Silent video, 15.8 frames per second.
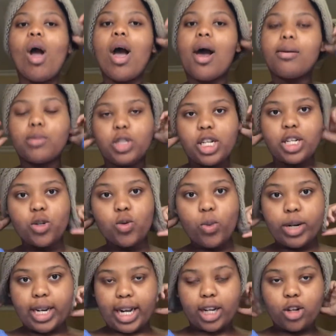So I didn't
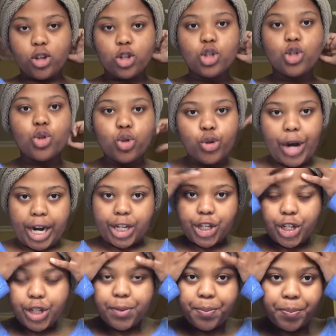want to like look too
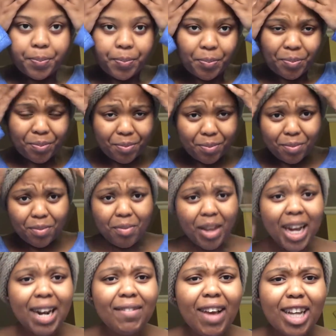ratchet.
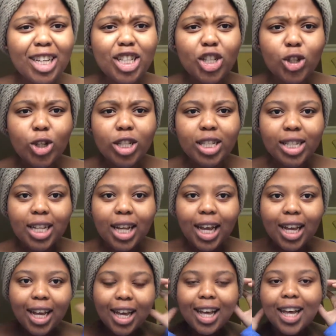And I've actually noticed,
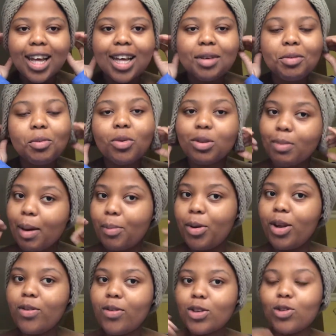like, with my
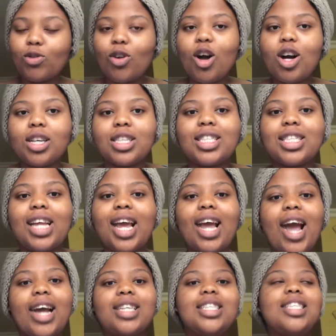previous vlogs, like,
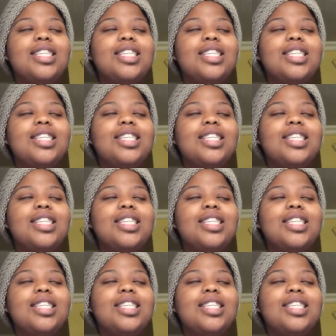I